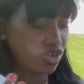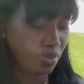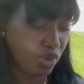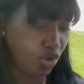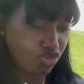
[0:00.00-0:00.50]

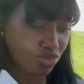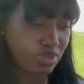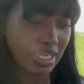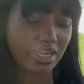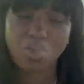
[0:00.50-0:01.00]
I'm gonna go through,
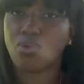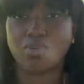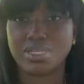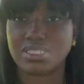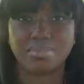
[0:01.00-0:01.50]
like, no
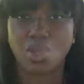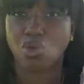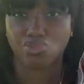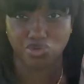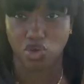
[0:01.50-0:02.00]
one wants to be
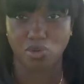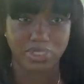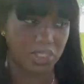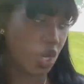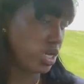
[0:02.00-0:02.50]
going through a whole
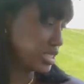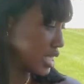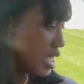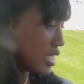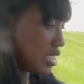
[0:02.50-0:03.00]
bunch of cards.
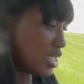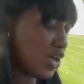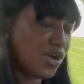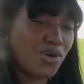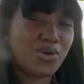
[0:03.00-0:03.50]

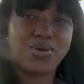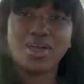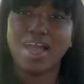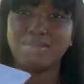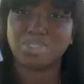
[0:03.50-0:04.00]
So
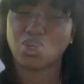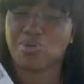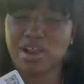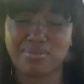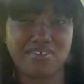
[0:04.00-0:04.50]
I'm so
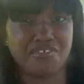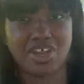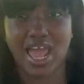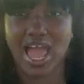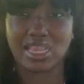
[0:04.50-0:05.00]
proud of my
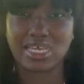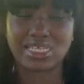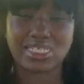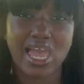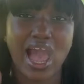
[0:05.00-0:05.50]
friend
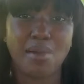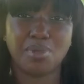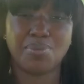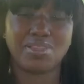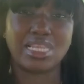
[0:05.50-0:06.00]
Alex. I'm
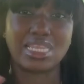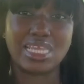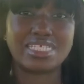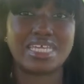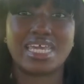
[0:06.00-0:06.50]
gonna put the
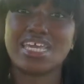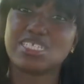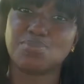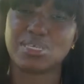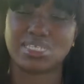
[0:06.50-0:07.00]
link to
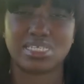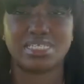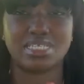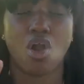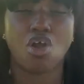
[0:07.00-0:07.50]
his
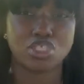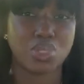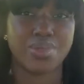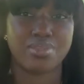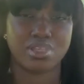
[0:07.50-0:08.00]
business
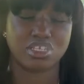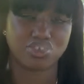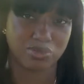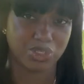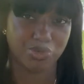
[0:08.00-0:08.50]
also in the
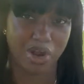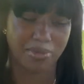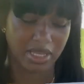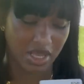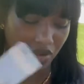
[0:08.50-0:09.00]
description bar
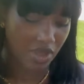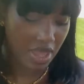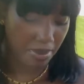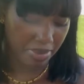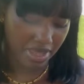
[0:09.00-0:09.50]
below.
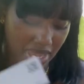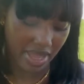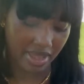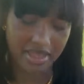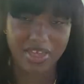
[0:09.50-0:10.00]
But
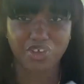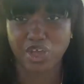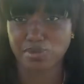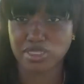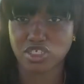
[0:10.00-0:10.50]
yeah, either
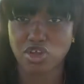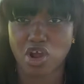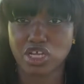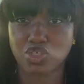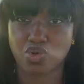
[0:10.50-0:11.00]
get business
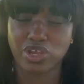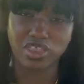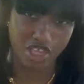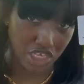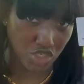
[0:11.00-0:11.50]
cards or
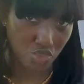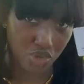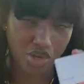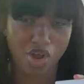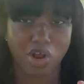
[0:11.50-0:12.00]
either get you
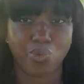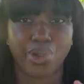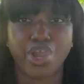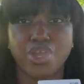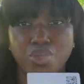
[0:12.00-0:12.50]
one card where you